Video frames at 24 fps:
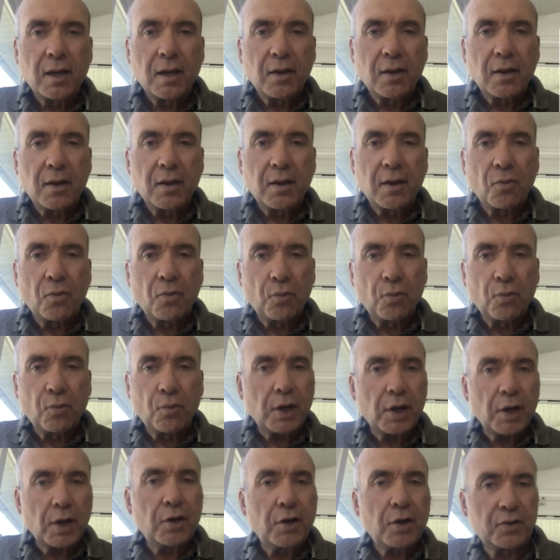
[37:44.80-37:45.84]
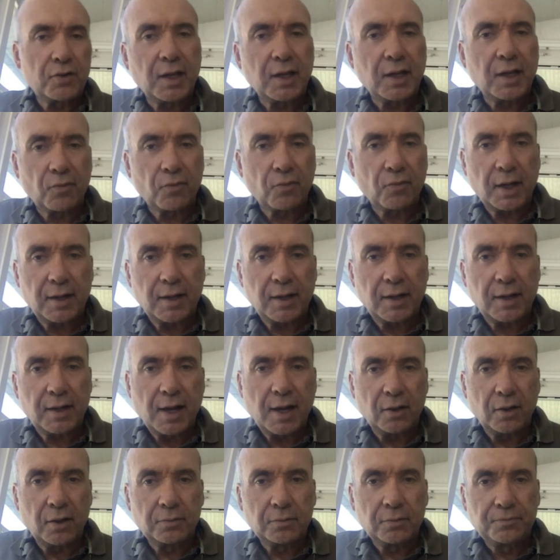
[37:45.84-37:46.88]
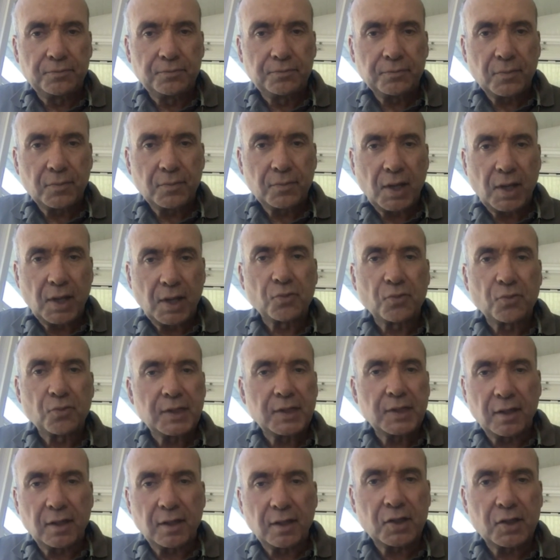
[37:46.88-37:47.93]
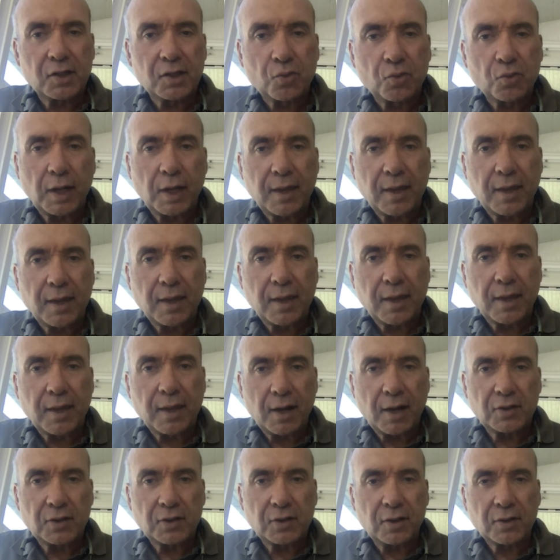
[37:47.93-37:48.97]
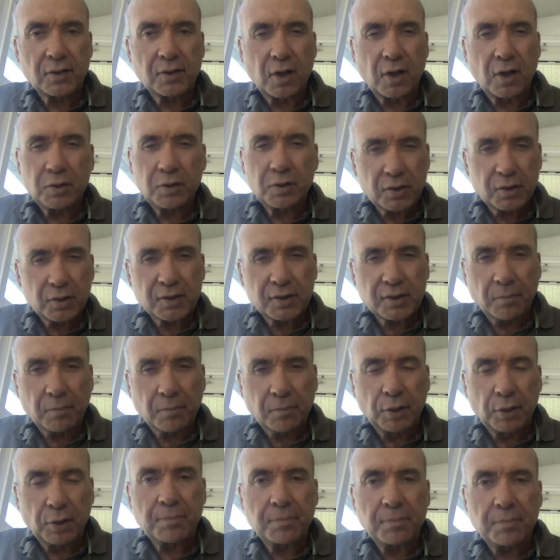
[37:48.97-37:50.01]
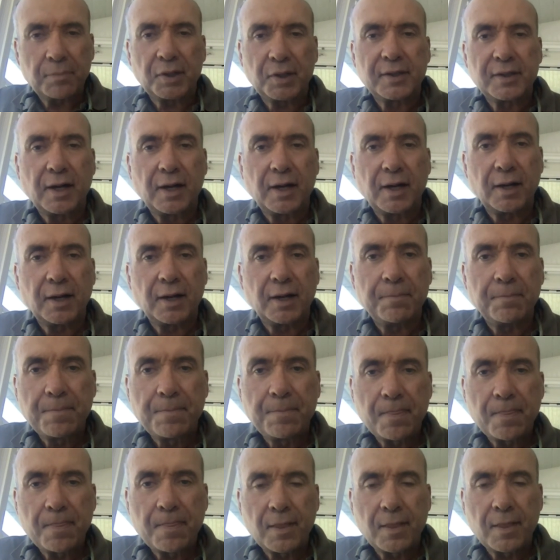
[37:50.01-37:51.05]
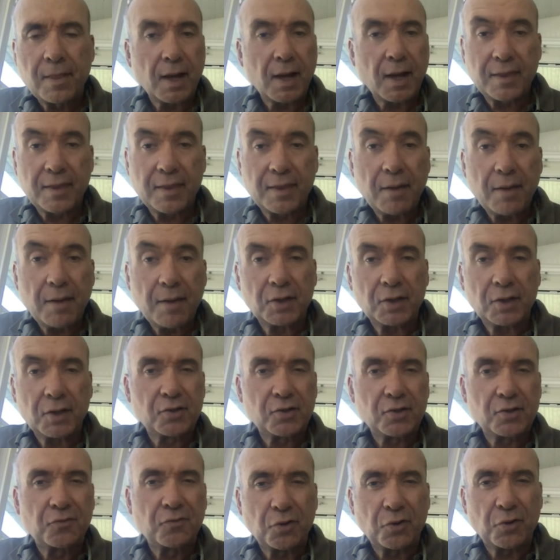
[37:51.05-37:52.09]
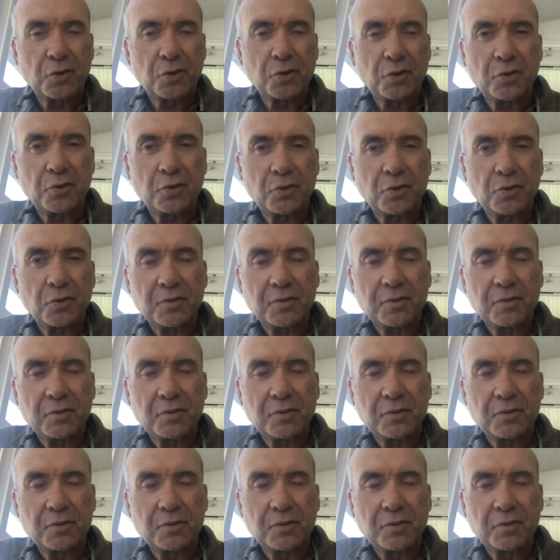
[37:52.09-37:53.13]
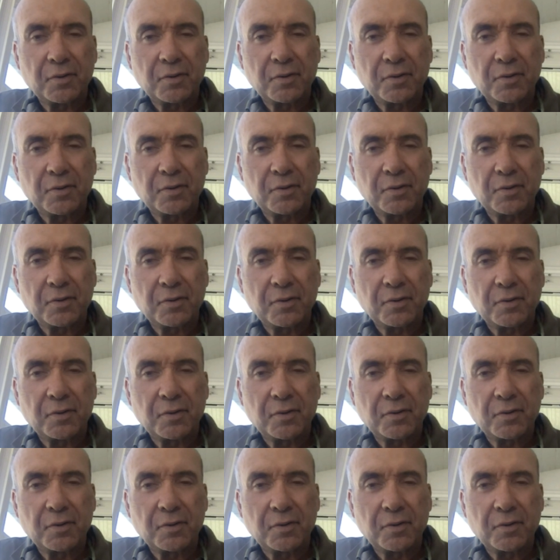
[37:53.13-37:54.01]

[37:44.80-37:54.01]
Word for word: where you're sitting right now, as recently as 20,000 years ago, which is just a blip in time, not that much further before historical